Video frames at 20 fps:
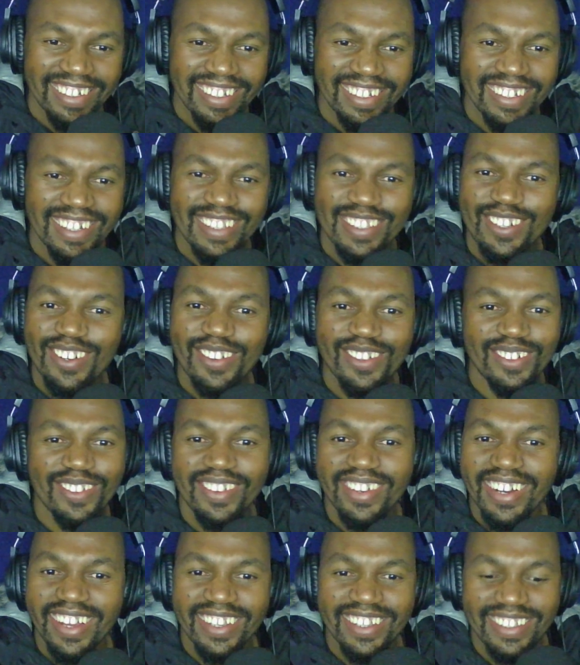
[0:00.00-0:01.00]
Does not
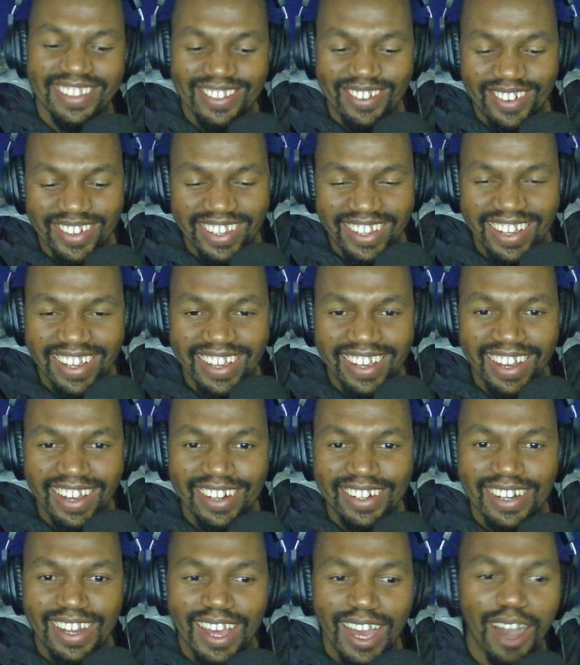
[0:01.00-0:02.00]
look like he's holding a gun.
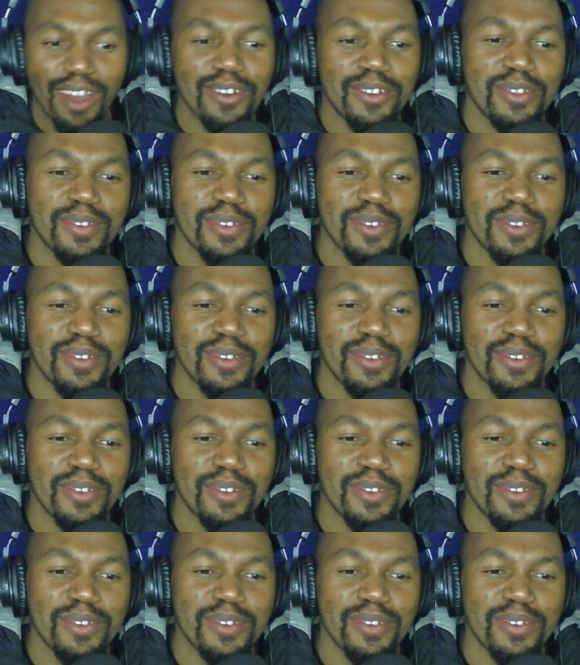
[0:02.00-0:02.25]
How do